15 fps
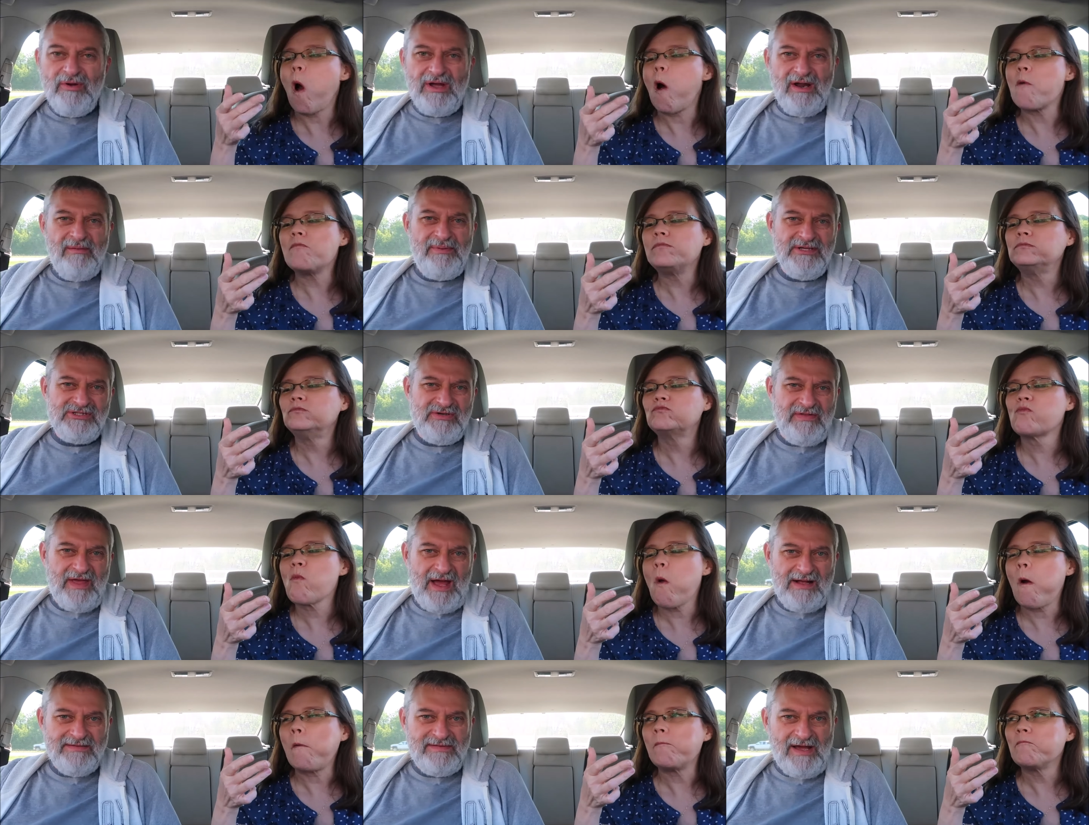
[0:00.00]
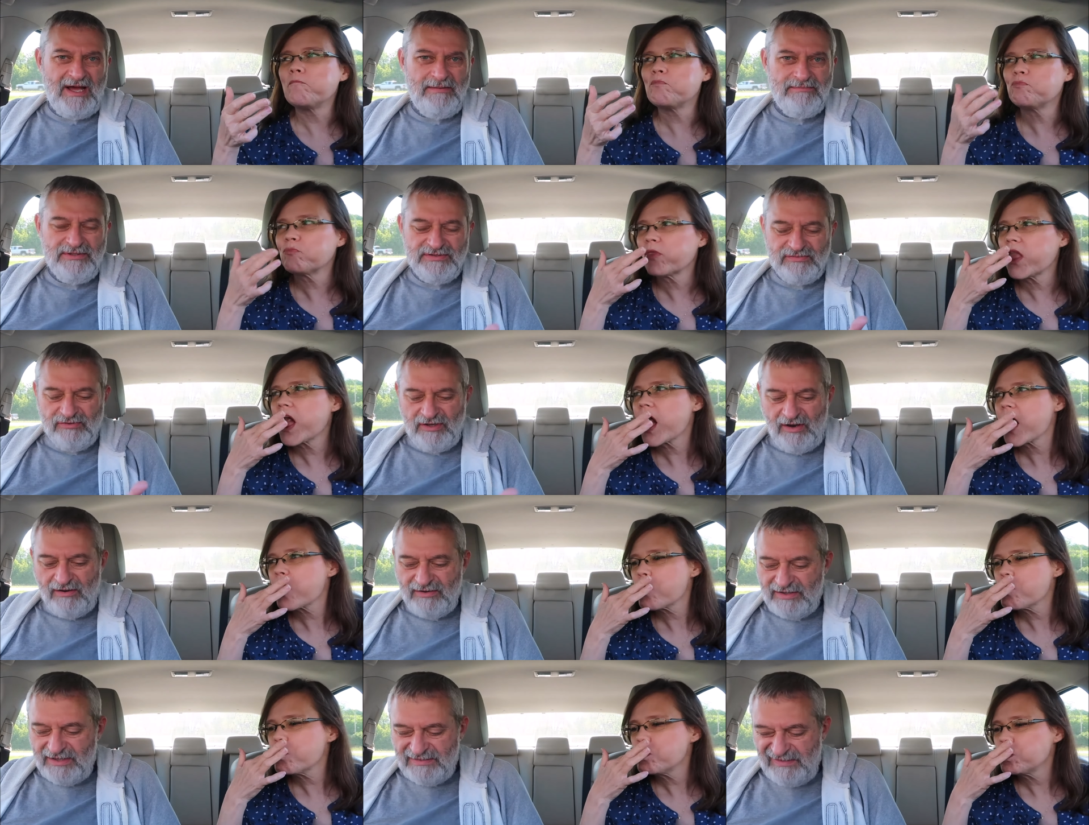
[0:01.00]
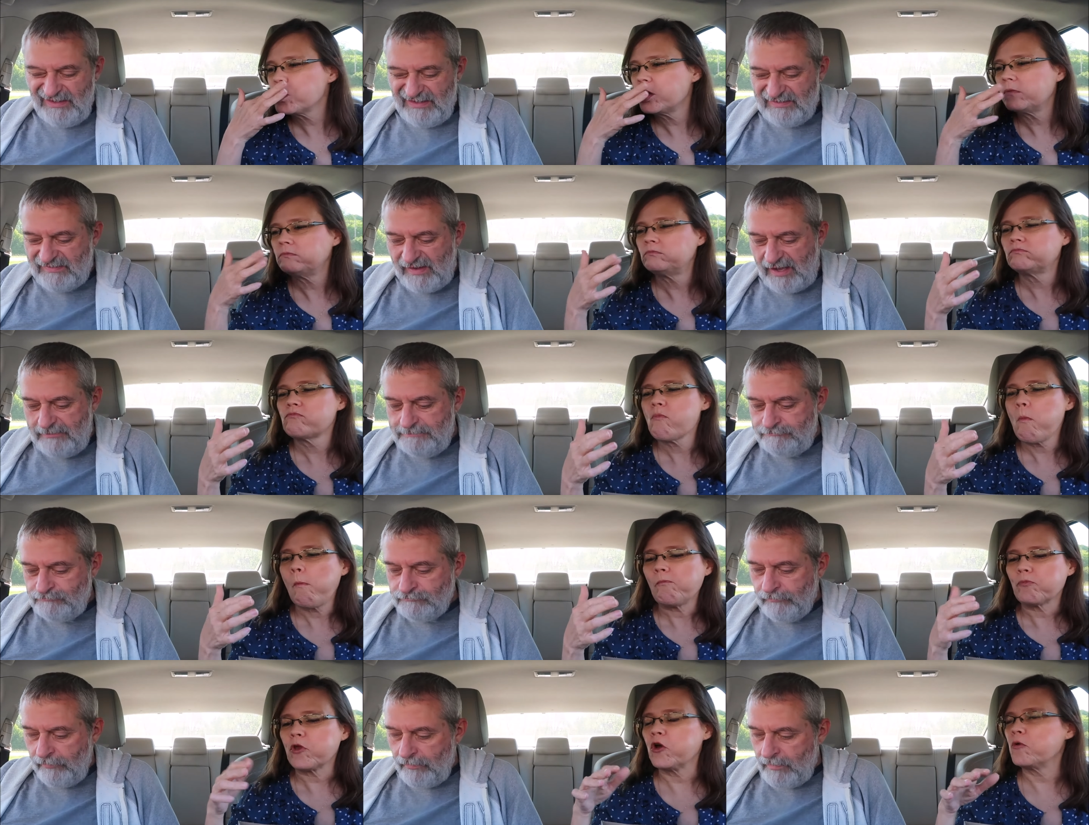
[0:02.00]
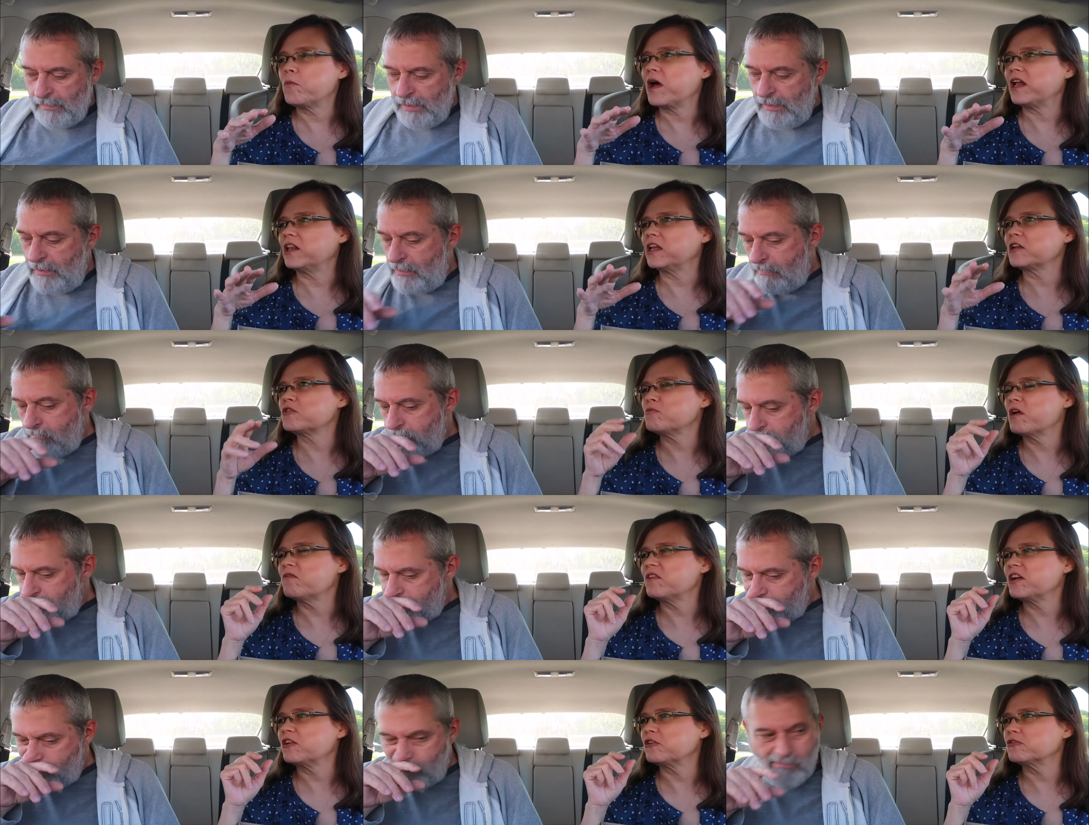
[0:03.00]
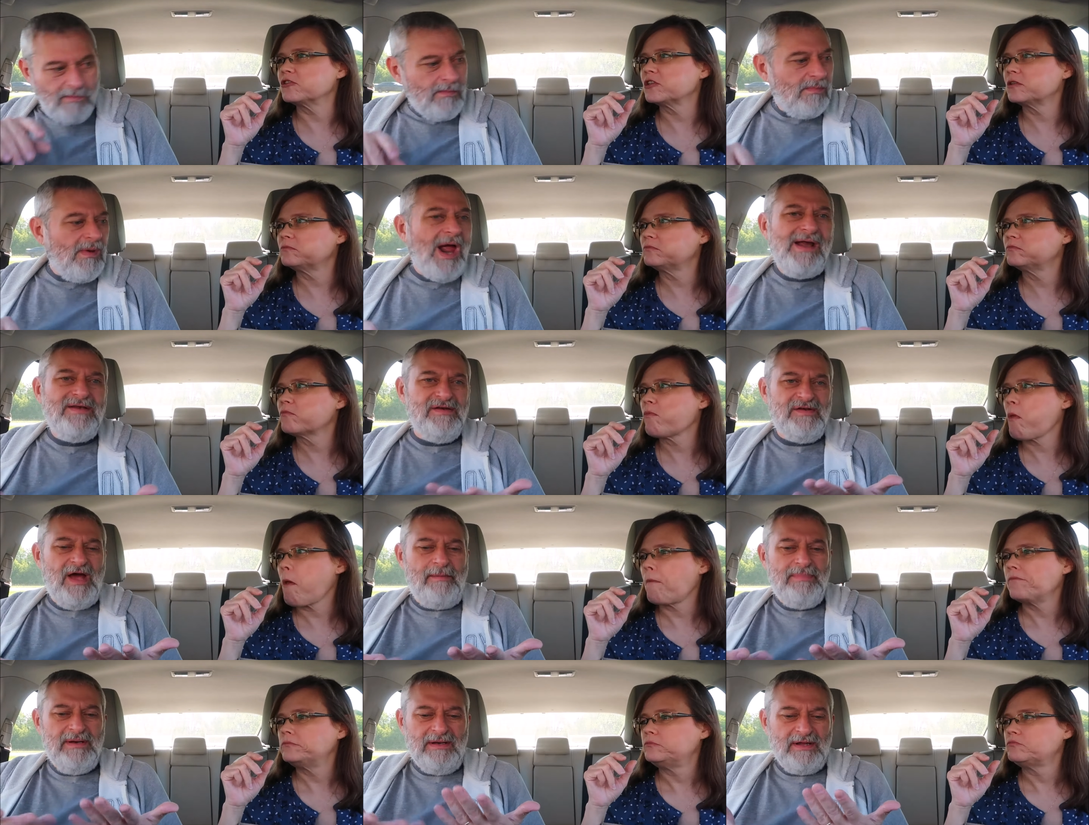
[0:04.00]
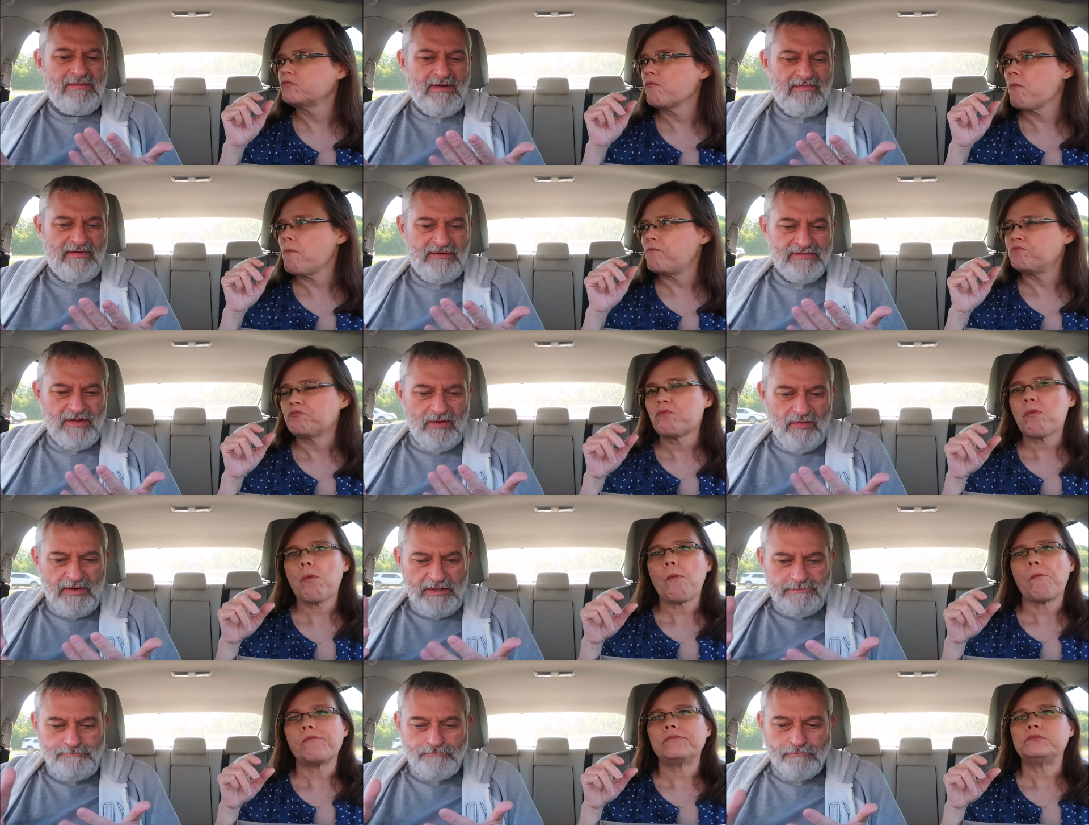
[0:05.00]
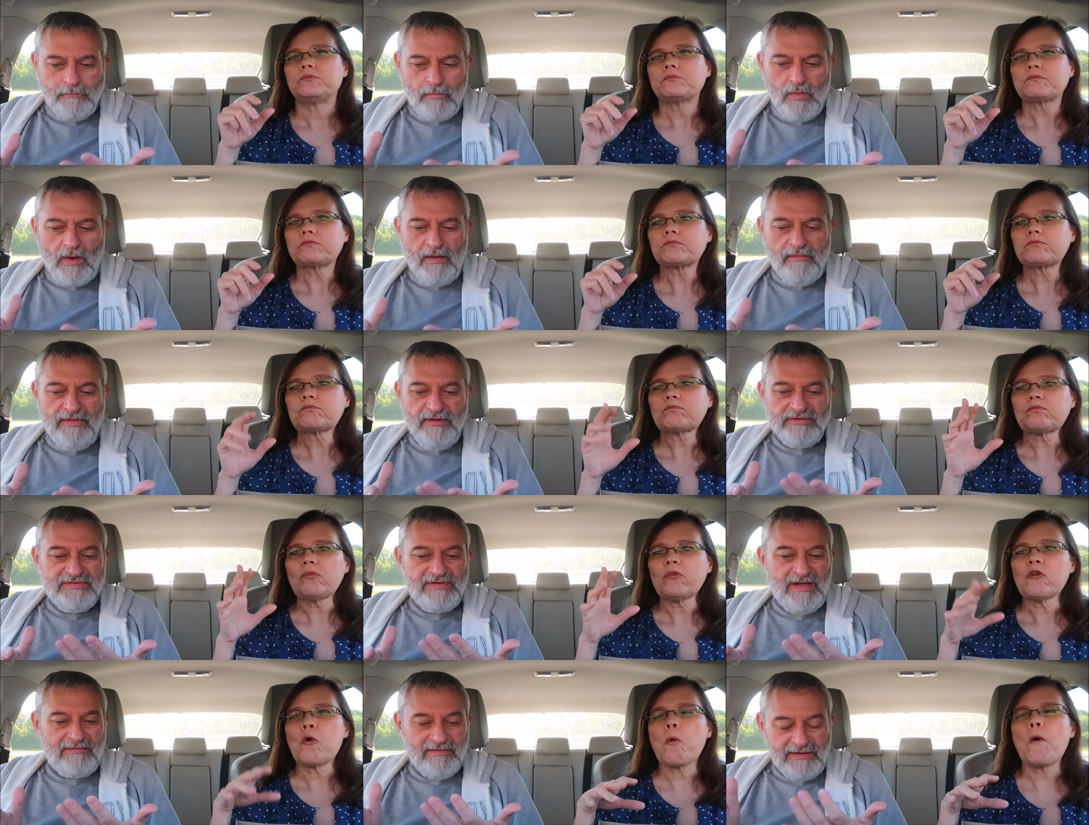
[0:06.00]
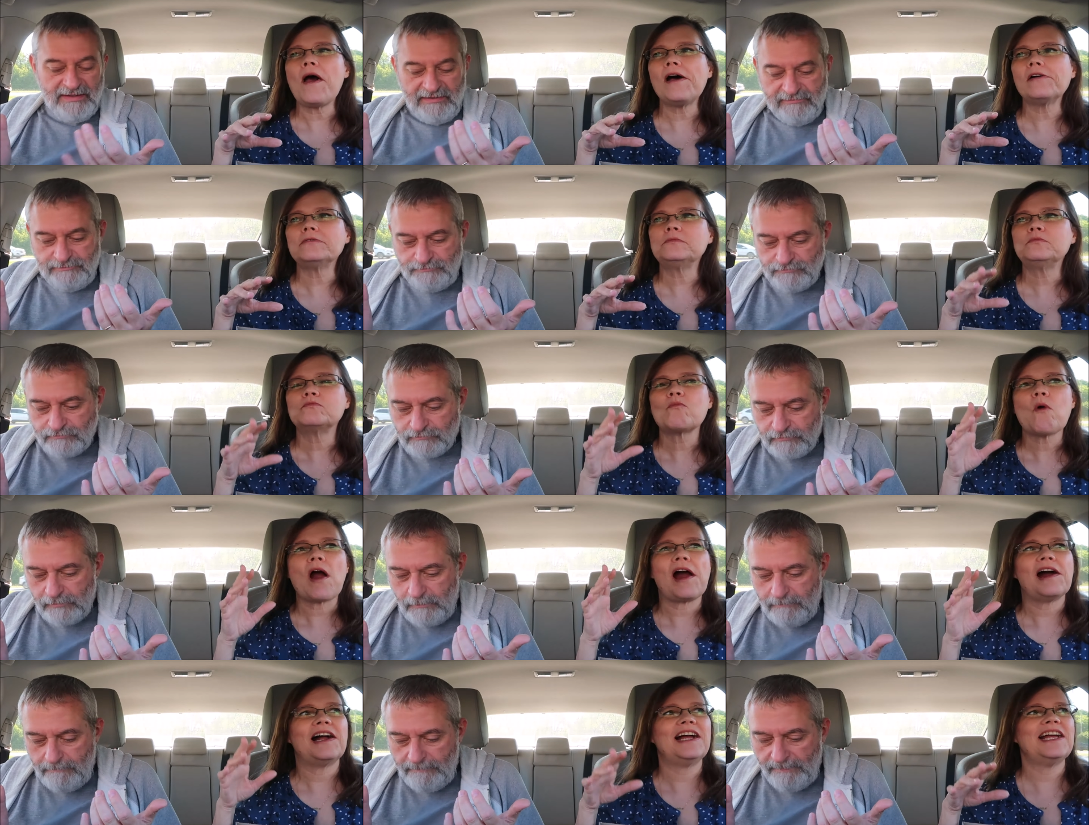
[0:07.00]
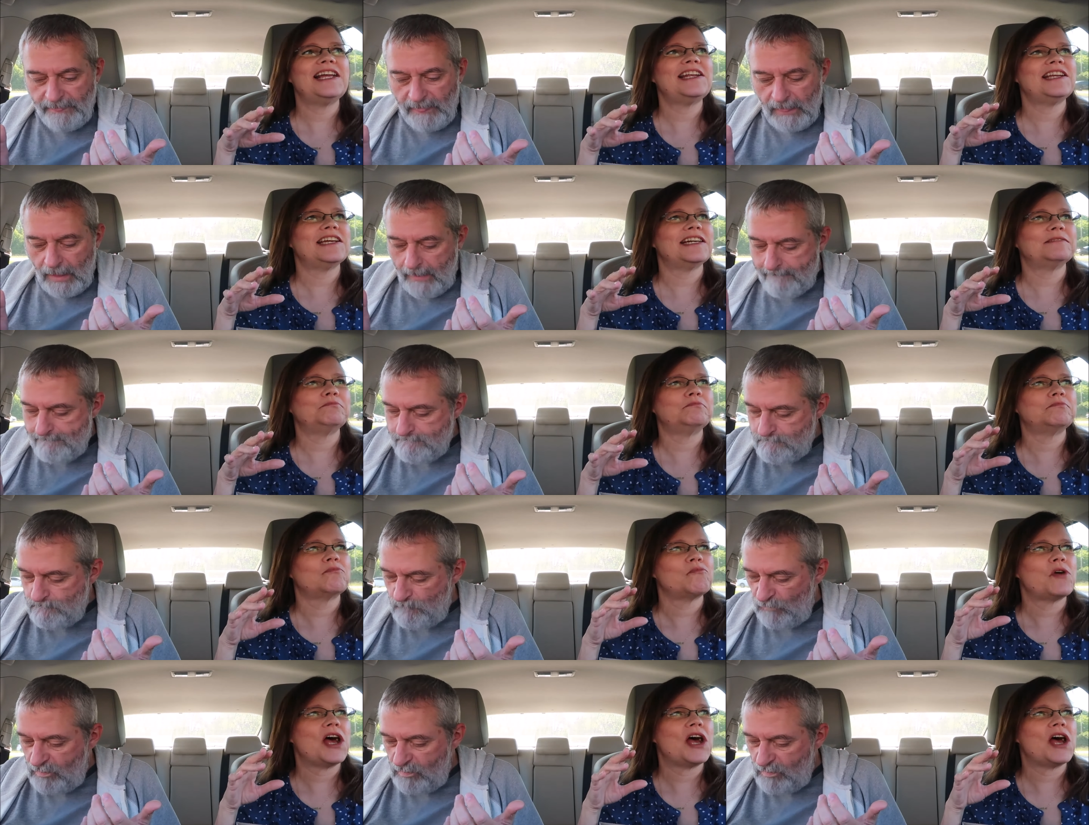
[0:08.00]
Speaker 1: we got a picture of the outside, but it's really hard to get the inside.
Speaker 2: Oop, I licked my fingers.
Speaker 1: I did. I've been licking my fingers the whole time. They'll just have to.
Speaker 2: Well, look. I had um